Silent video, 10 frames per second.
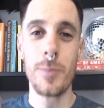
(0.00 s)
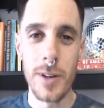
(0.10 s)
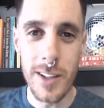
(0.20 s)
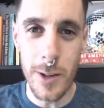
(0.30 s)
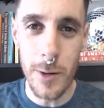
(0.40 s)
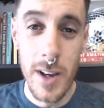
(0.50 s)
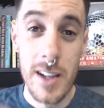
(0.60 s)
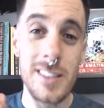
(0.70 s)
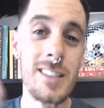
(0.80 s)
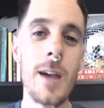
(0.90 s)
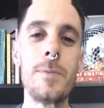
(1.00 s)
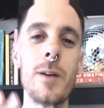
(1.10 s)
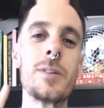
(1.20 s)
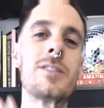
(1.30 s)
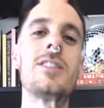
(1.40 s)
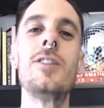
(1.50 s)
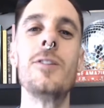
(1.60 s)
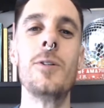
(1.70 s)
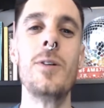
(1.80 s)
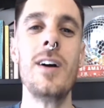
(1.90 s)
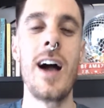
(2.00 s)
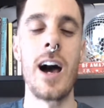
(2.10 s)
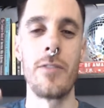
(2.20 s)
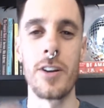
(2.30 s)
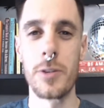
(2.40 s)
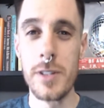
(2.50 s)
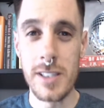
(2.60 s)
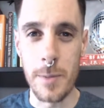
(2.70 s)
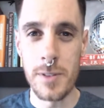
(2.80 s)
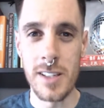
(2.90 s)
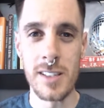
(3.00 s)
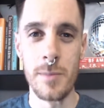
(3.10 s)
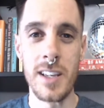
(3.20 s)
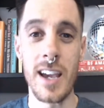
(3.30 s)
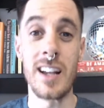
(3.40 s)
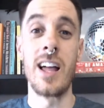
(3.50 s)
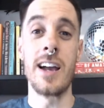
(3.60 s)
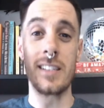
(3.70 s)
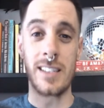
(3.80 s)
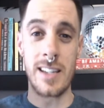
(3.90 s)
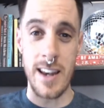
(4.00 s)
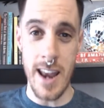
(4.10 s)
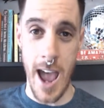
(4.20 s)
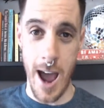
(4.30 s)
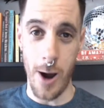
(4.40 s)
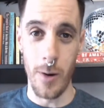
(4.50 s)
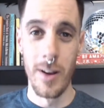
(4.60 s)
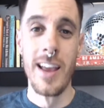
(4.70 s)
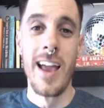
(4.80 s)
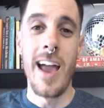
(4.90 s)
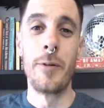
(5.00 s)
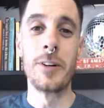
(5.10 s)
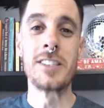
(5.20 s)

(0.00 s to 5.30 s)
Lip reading: bring you step number 2 out of our 3-step system to get clients now. And what